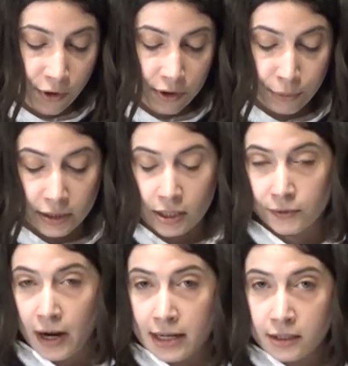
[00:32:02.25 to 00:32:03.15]
the
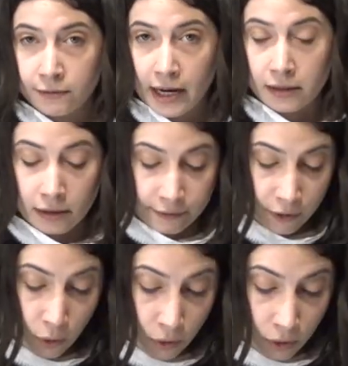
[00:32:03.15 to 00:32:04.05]
British writer Radclyffe
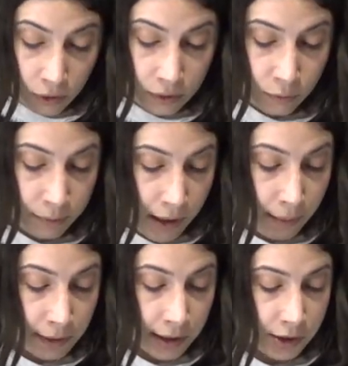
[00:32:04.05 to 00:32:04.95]
Hall would
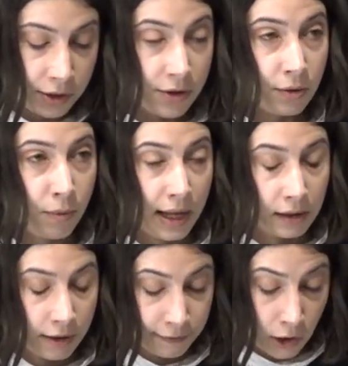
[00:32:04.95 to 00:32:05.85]
publish The
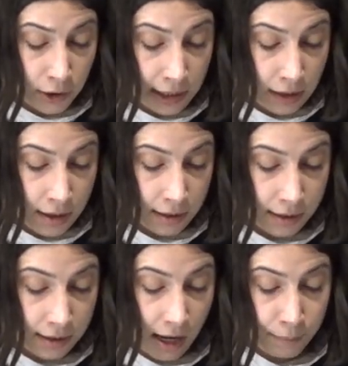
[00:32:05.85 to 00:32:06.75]
Well of
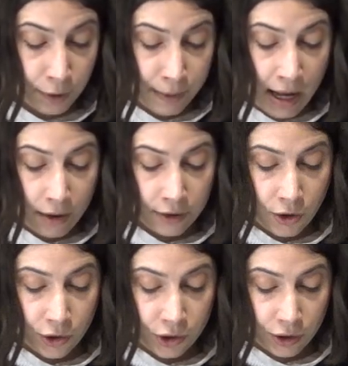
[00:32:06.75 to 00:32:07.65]
Loneliness and propel the
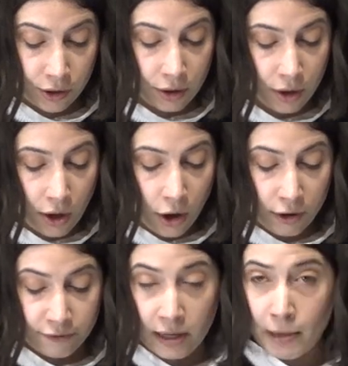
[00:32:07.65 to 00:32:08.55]
notion
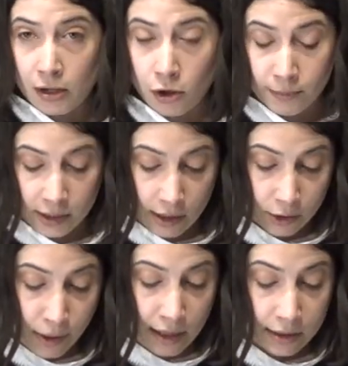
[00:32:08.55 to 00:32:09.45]
of female
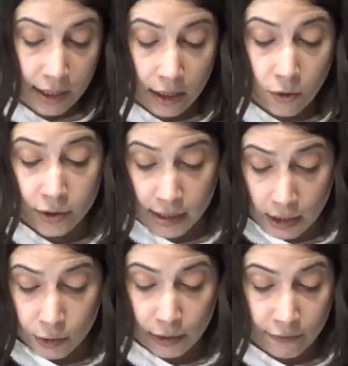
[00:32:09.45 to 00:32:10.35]
homosexuality or
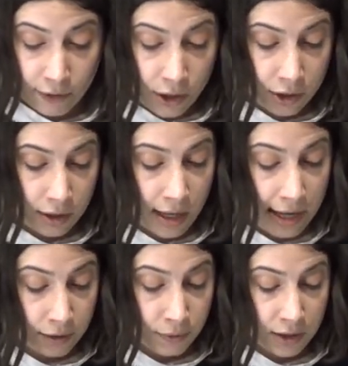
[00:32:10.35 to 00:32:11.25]
sexual inversion,
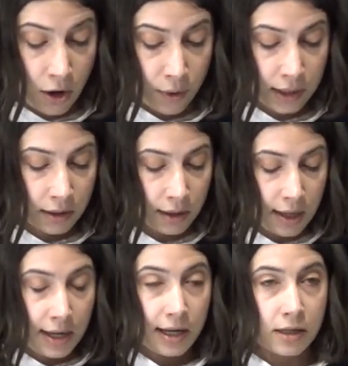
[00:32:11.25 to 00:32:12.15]
as it was known,
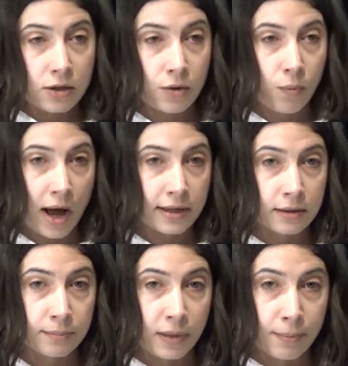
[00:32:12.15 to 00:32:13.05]
into the
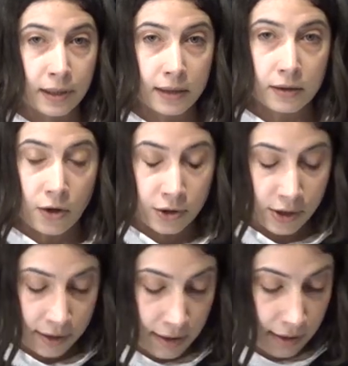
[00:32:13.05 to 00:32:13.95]
wider public
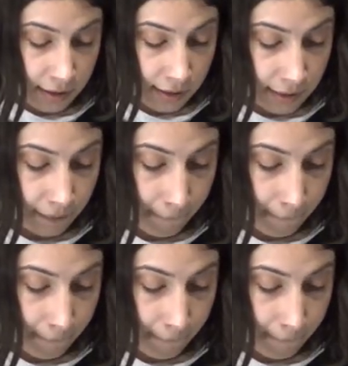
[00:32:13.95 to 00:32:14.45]
consciousness.